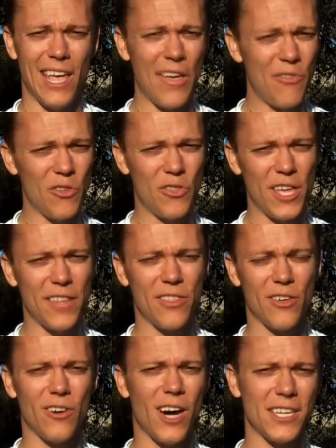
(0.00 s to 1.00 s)
If you think
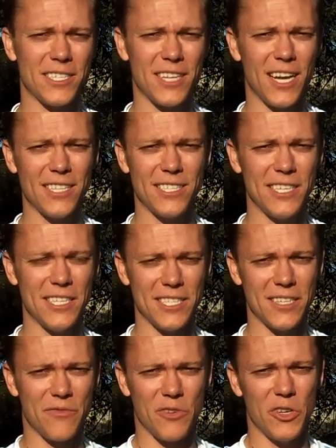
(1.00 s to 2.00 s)
that La Estancia
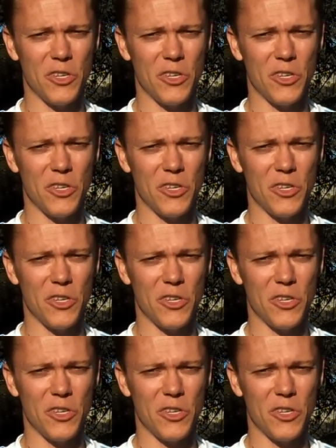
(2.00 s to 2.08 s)
isn't for